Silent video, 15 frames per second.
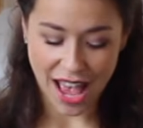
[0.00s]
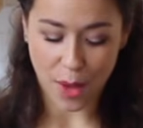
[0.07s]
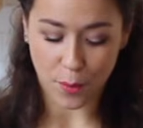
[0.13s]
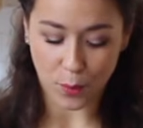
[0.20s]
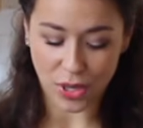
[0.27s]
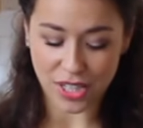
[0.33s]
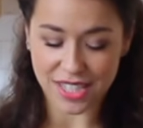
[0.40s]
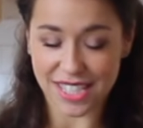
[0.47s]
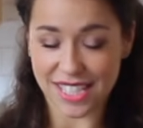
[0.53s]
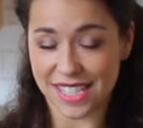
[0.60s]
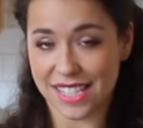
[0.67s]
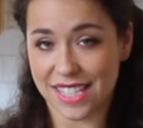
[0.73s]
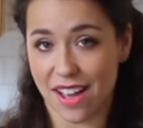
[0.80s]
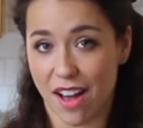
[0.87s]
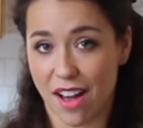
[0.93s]
And once
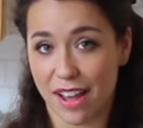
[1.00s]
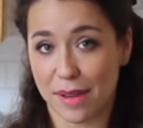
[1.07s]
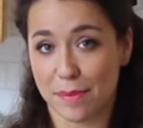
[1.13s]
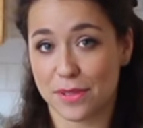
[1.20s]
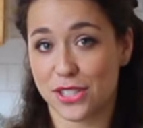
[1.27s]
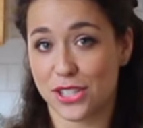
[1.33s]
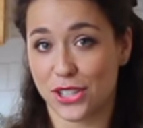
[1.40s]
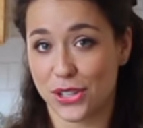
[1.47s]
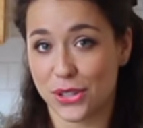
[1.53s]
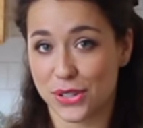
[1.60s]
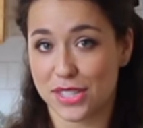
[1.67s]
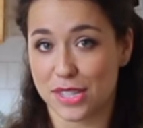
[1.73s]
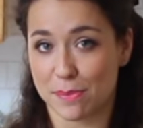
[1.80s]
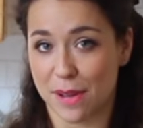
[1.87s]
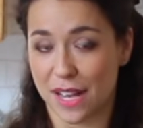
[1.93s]
it's time to
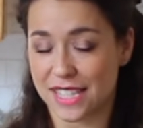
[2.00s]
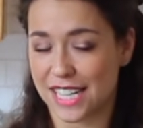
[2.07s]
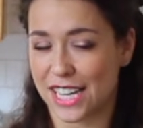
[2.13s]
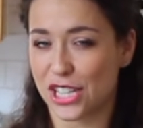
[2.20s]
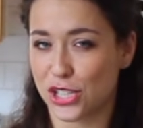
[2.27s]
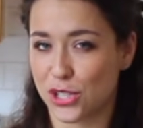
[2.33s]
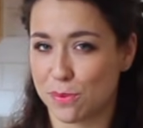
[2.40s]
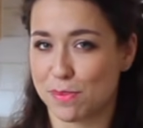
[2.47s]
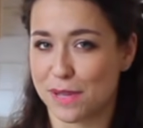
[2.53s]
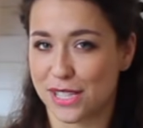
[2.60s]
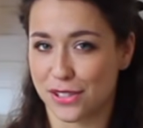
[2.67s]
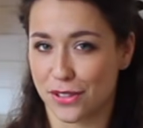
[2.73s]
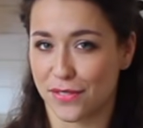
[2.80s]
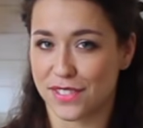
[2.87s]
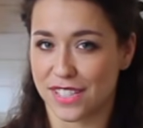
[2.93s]
use the butter, it should be
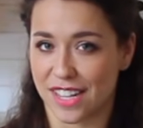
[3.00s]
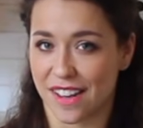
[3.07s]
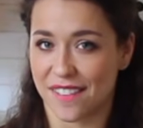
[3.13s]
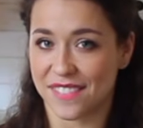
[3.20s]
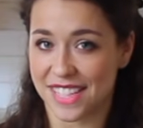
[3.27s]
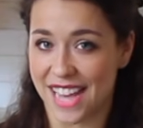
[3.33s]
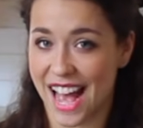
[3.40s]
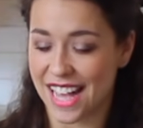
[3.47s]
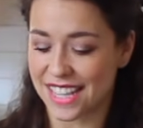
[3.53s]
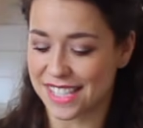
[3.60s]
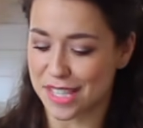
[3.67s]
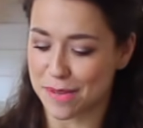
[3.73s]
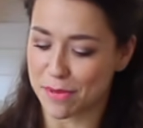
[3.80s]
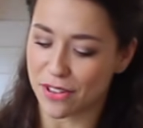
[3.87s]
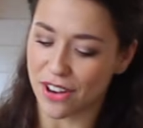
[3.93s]
soft enough to add
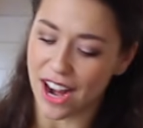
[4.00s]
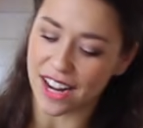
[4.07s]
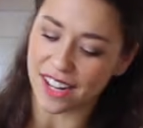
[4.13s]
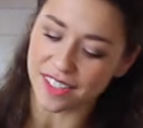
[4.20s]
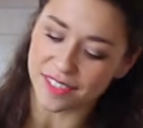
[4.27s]
to the meringue.